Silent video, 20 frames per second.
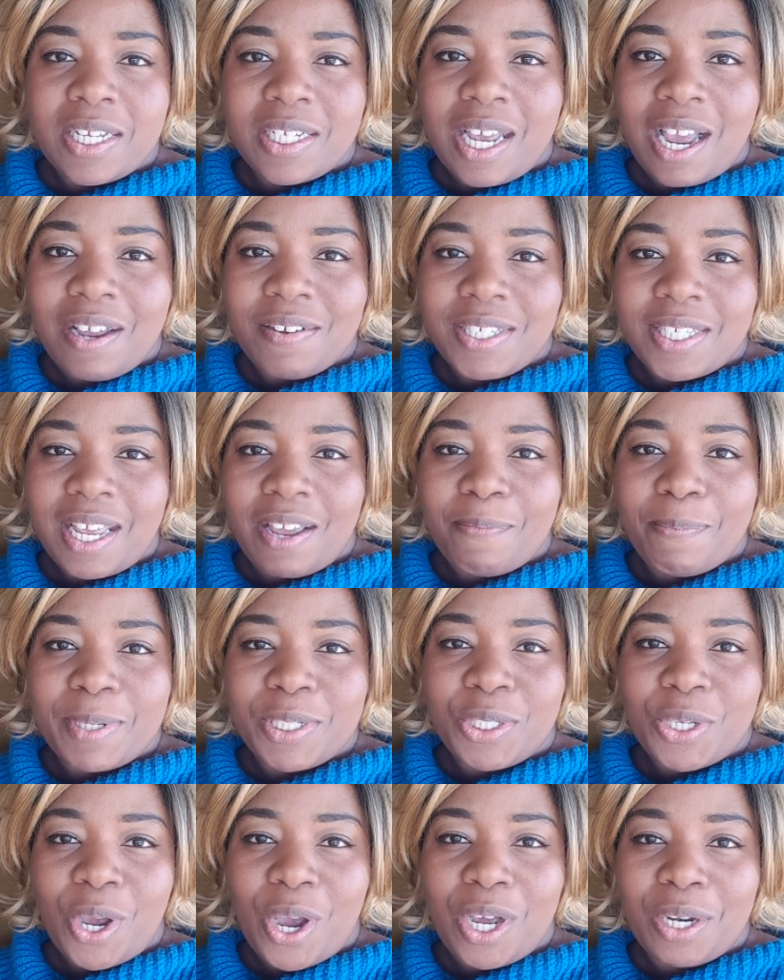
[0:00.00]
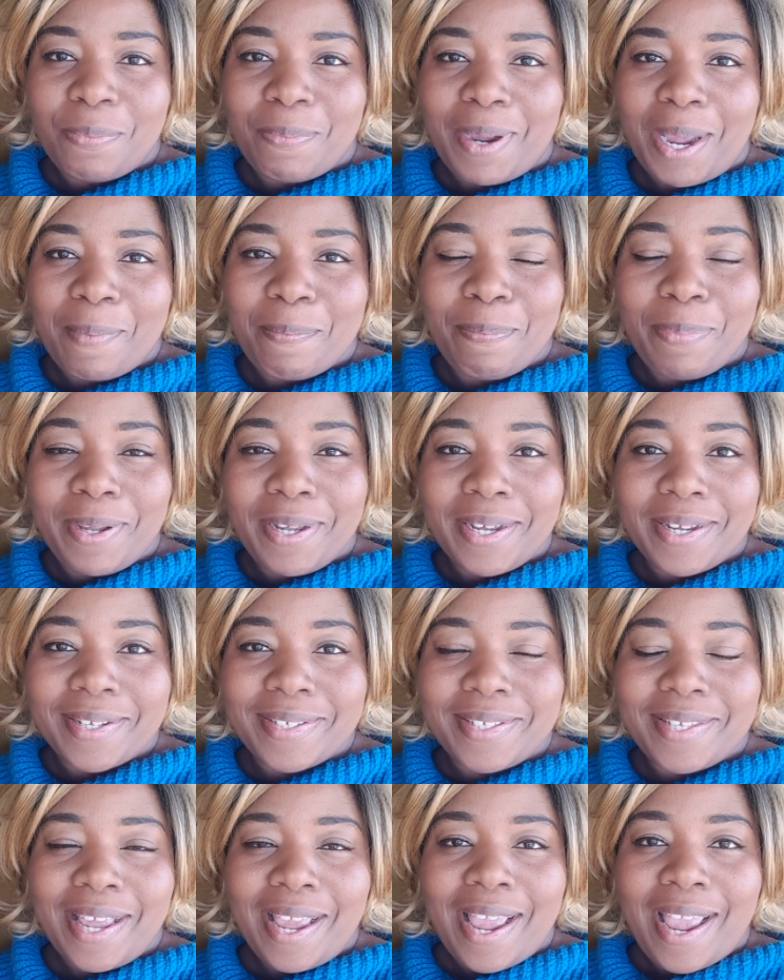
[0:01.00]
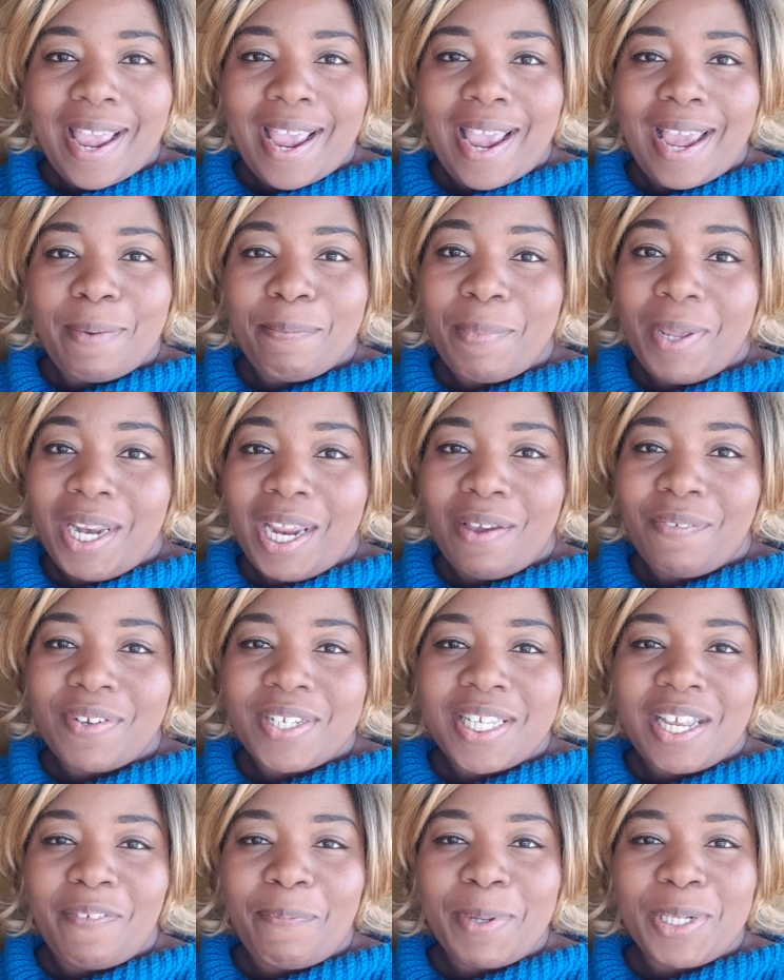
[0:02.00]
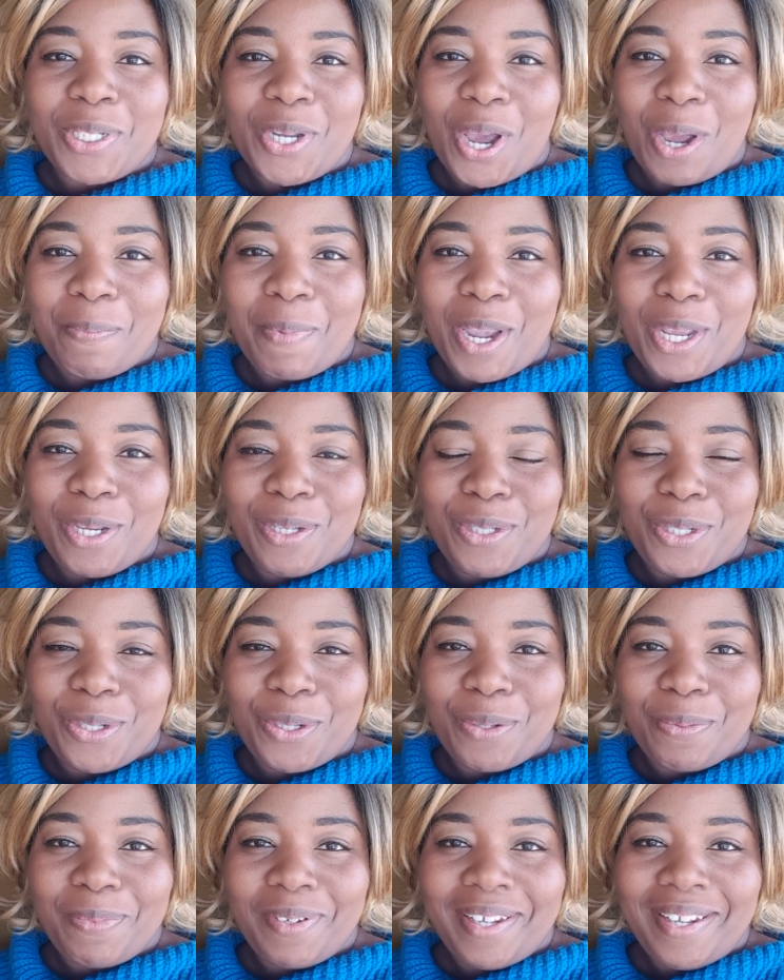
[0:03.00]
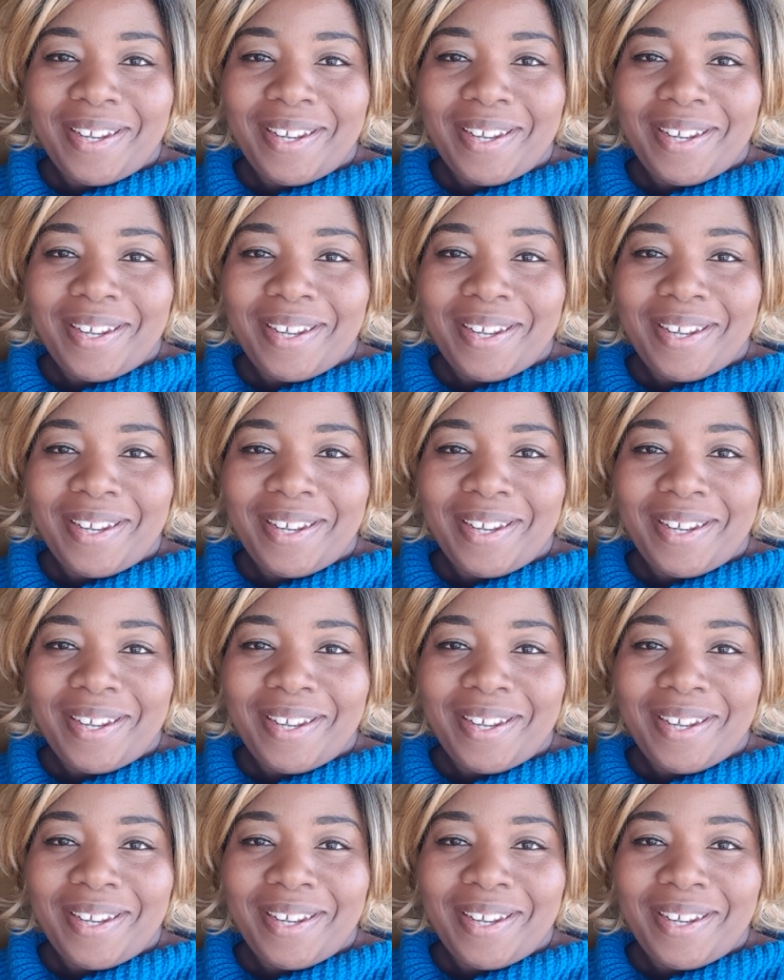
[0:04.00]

us have been taught by books, and many of us have been taught by YouTube.